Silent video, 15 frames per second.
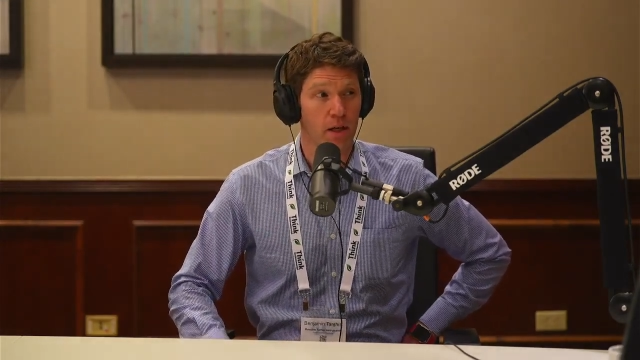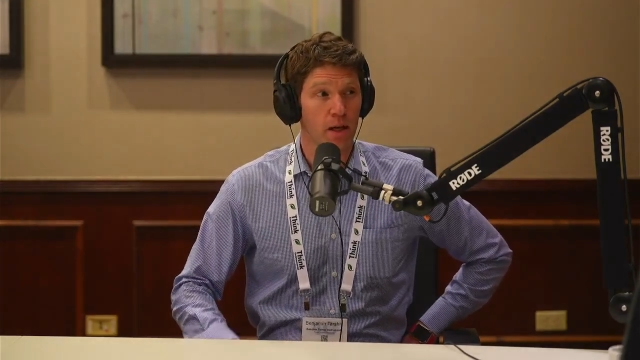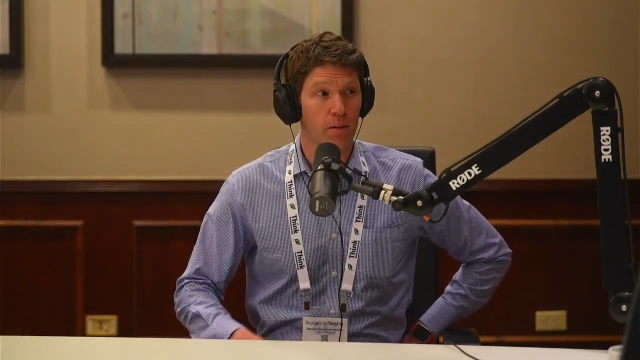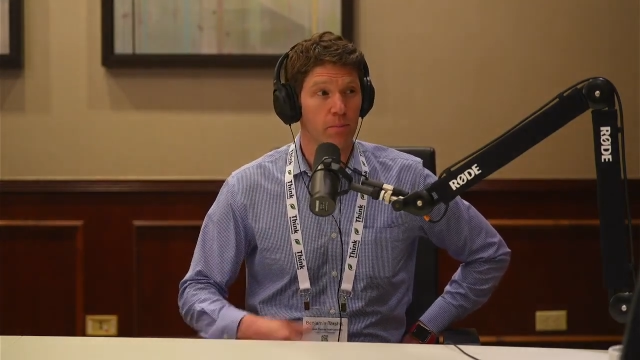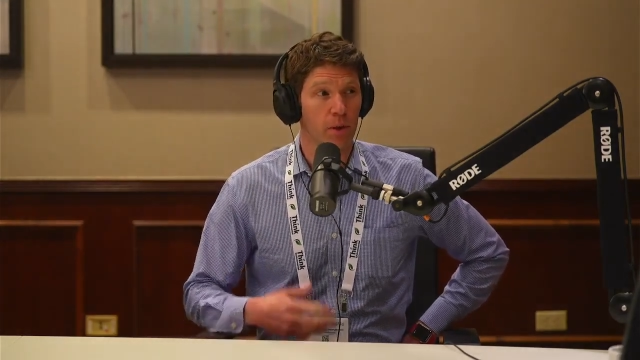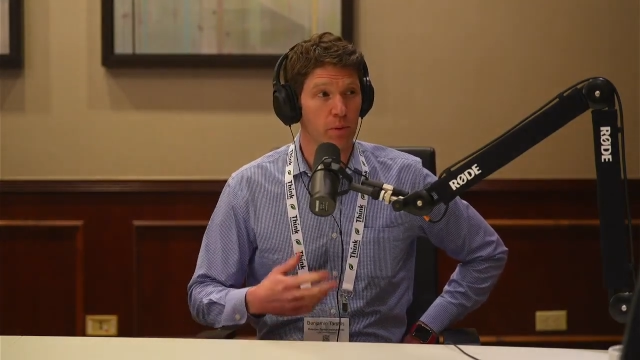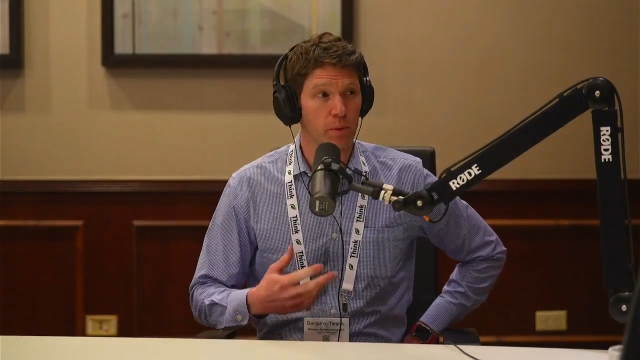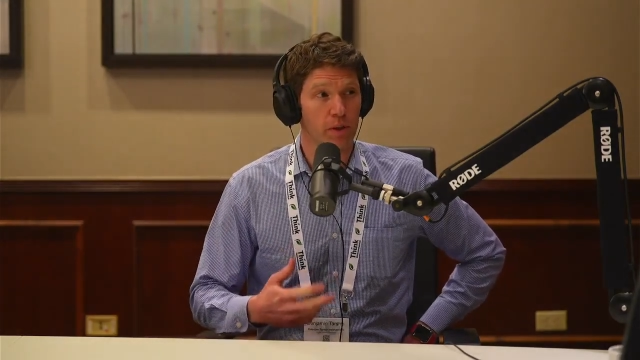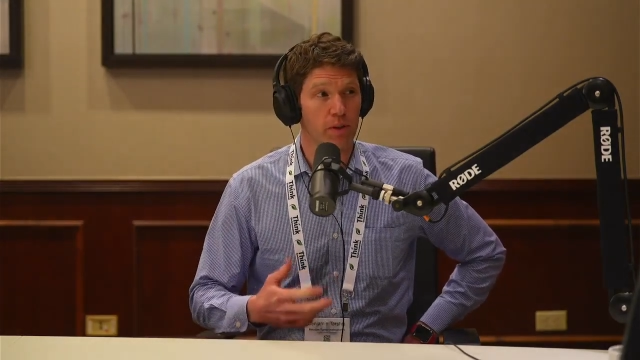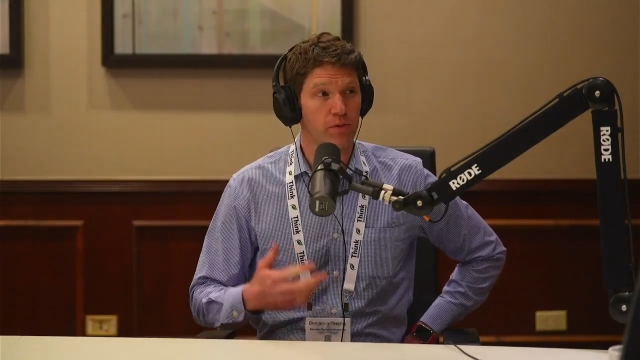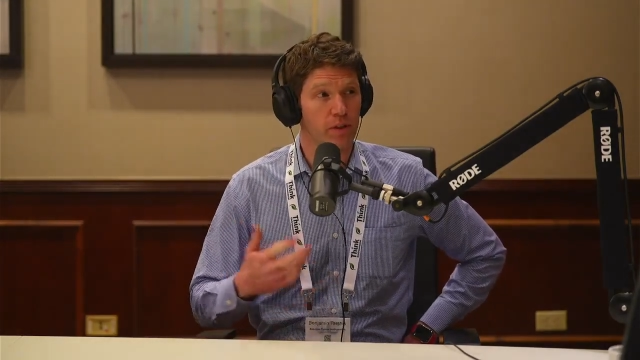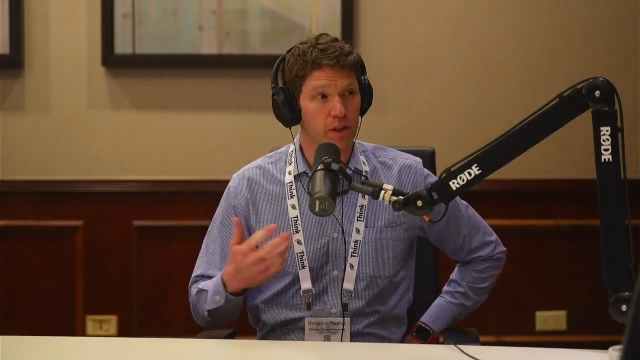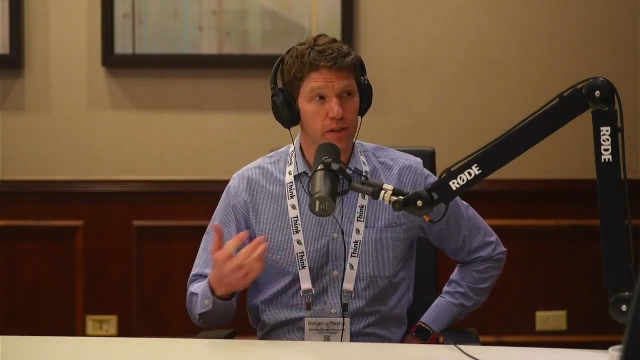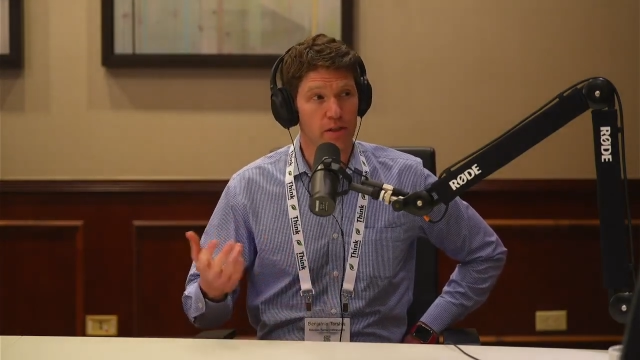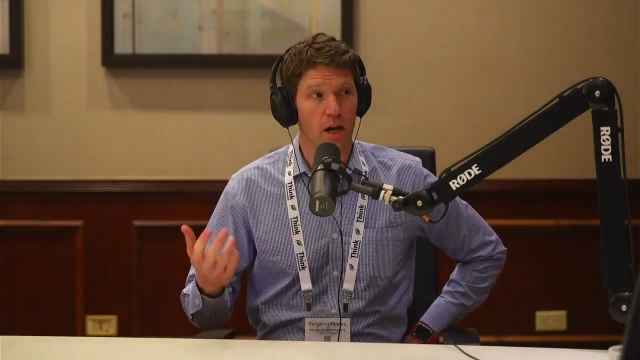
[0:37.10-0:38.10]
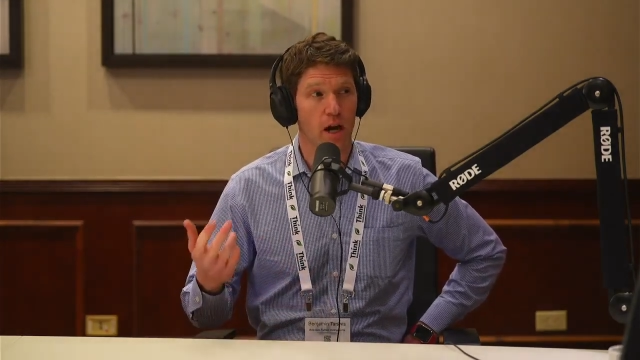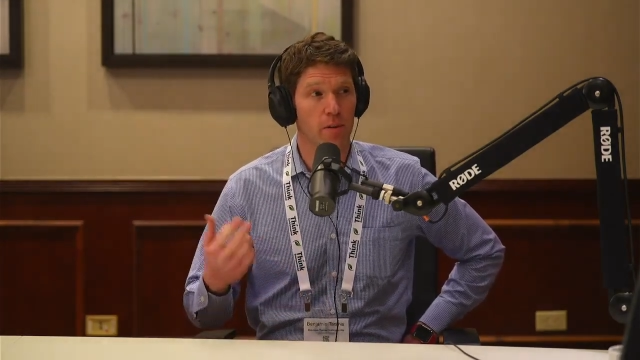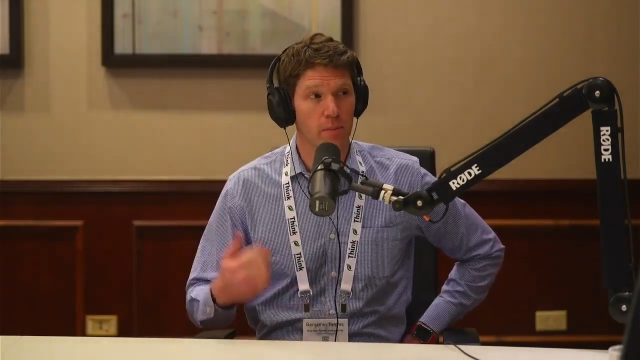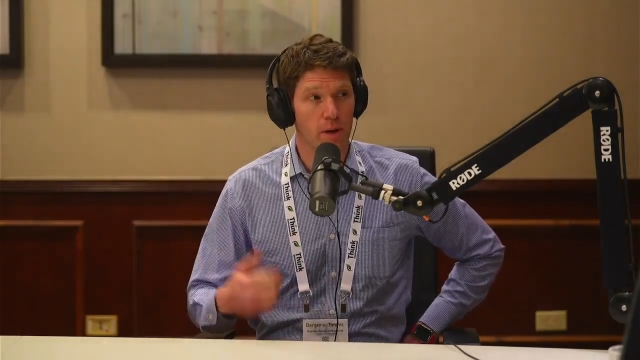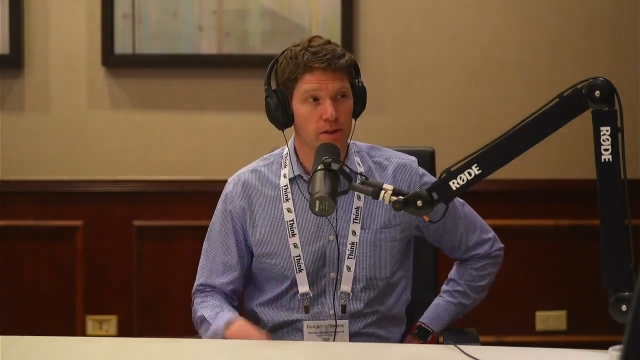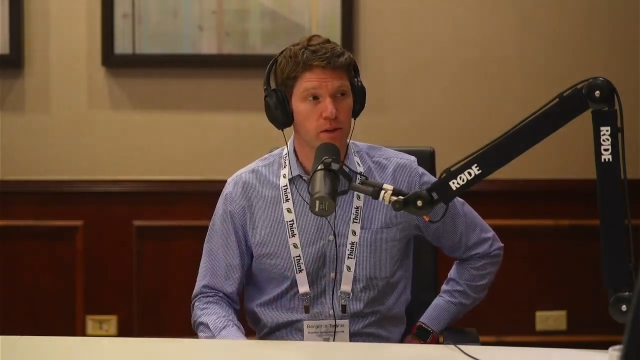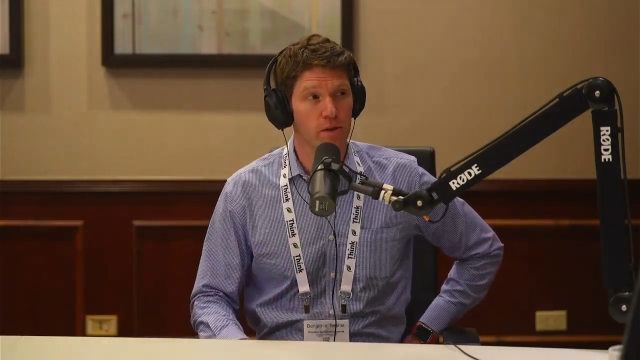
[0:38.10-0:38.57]
but really for the entire
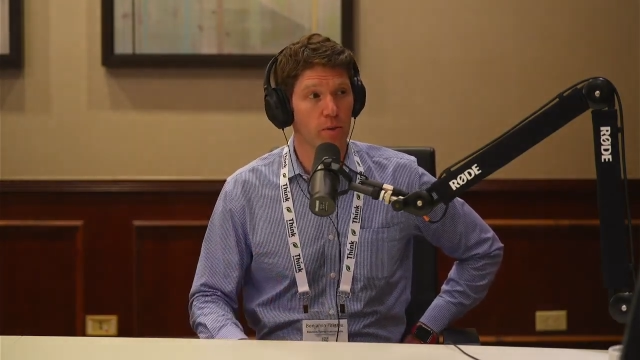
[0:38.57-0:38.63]
Method